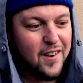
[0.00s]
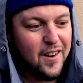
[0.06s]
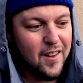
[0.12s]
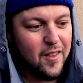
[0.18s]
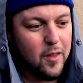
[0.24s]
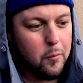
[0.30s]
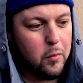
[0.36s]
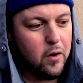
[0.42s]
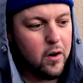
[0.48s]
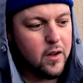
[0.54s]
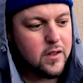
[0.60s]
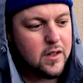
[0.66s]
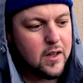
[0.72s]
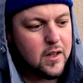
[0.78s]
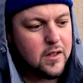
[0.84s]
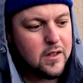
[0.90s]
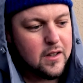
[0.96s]
in the
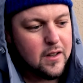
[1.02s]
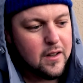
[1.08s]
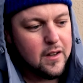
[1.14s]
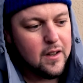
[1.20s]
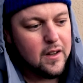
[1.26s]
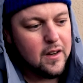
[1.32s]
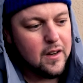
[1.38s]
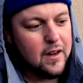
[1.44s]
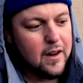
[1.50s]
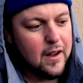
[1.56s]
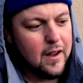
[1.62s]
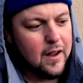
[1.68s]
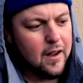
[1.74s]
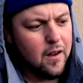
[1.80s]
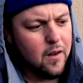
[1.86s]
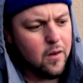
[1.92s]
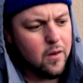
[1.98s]
process.
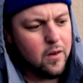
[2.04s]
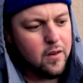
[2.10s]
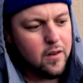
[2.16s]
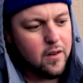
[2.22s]
Now,